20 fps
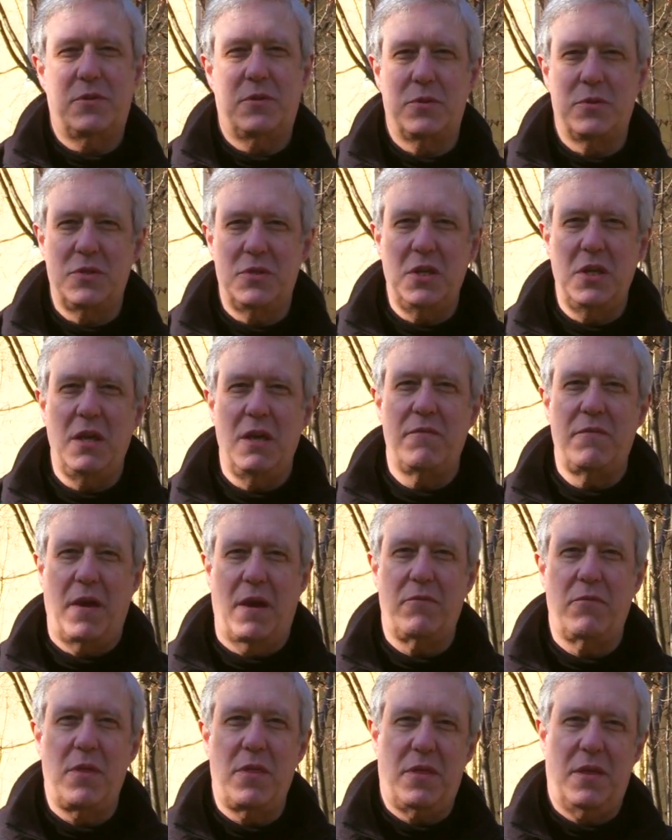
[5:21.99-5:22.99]
to see if
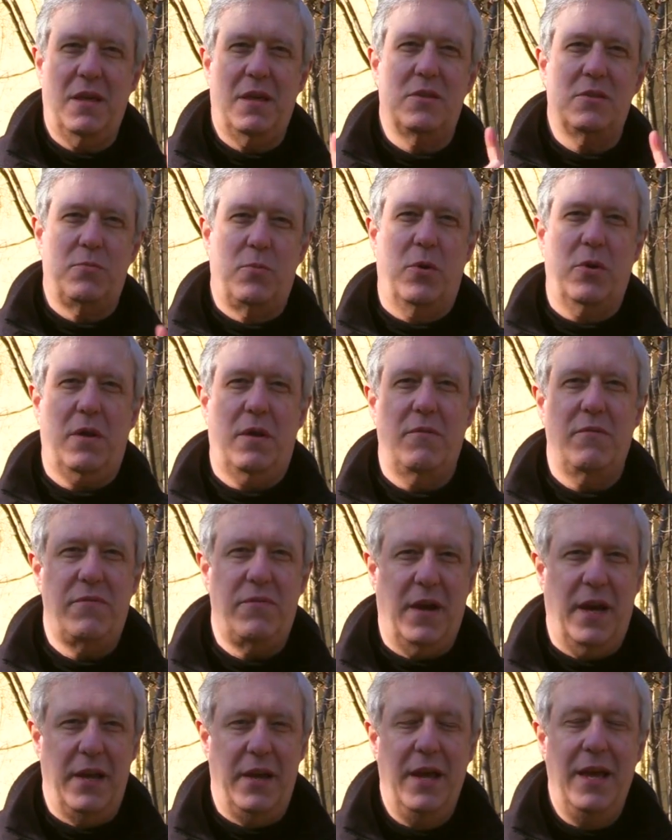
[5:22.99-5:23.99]
everything is working
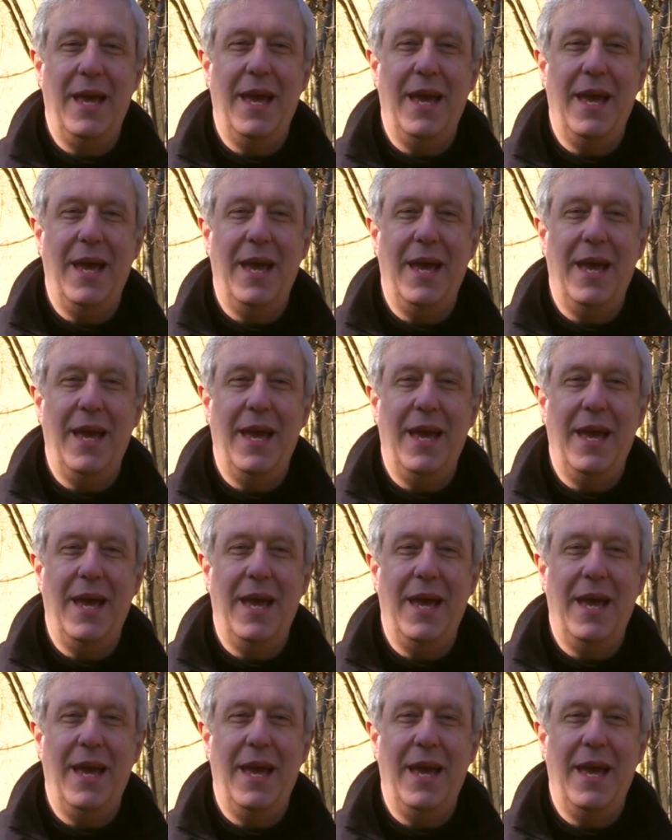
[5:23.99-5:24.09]
fine.